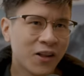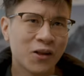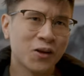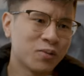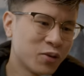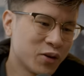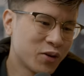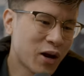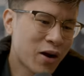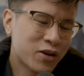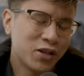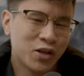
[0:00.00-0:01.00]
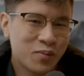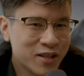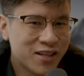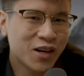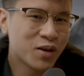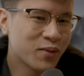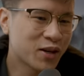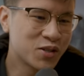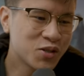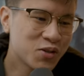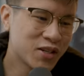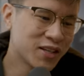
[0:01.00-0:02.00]
oh, but how can you be talking about
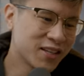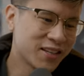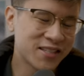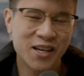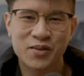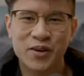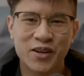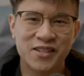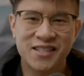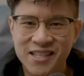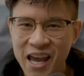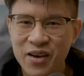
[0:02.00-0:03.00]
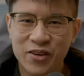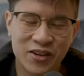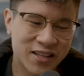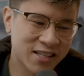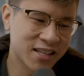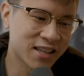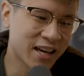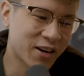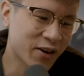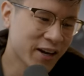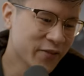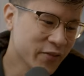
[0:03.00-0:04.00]
Azuki? Vaughn is a scammer and things like that,
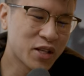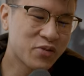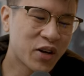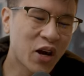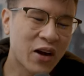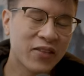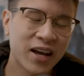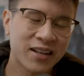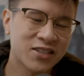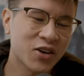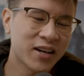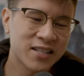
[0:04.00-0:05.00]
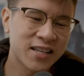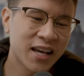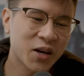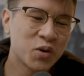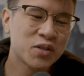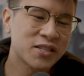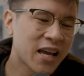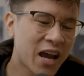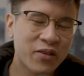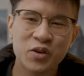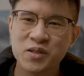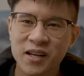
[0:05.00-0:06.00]
right? For this video, I'm not trying to say who's a
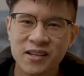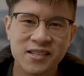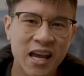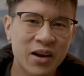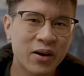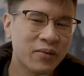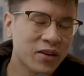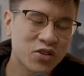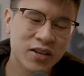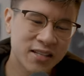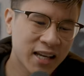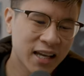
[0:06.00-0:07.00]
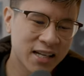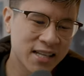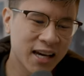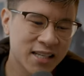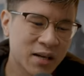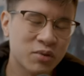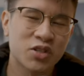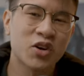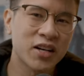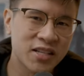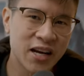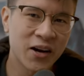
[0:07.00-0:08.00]
scammer, who's not a scammer. I'm not trying to take any sides. I'm just
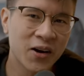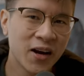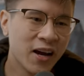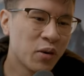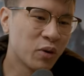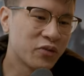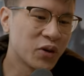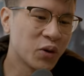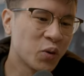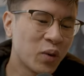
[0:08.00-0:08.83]
trying to share with you